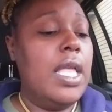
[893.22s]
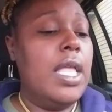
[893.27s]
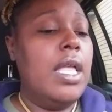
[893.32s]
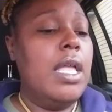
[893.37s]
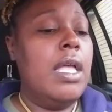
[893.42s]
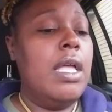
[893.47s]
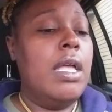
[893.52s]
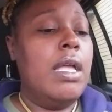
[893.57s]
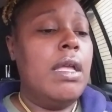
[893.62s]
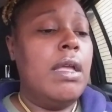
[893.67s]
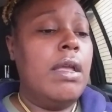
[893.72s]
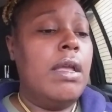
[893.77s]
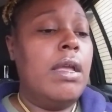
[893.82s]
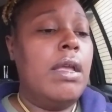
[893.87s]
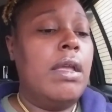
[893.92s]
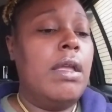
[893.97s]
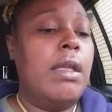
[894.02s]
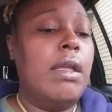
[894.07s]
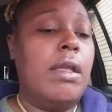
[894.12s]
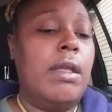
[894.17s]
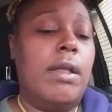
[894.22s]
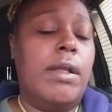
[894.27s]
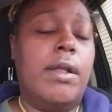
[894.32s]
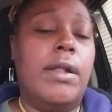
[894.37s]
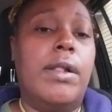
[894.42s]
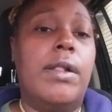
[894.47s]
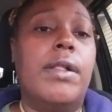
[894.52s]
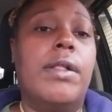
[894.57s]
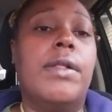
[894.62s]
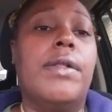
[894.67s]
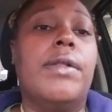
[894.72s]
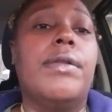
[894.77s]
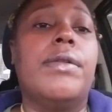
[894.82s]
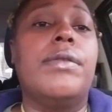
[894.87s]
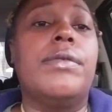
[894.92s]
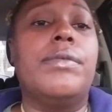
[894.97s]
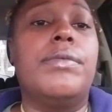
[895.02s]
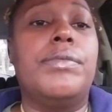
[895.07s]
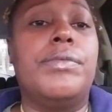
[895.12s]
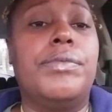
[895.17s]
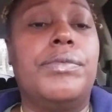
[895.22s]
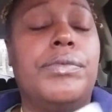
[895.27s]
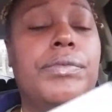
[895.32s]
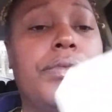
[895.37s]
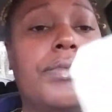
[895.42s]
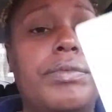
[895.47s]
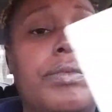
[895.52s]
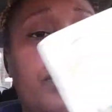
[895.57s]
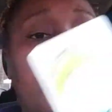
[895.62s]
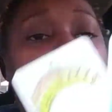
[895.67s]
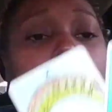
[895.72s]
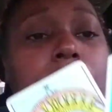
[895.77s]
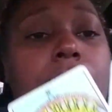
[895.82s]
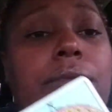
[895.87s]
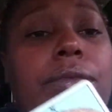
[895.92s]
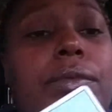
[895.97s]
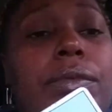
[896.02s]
[no speech]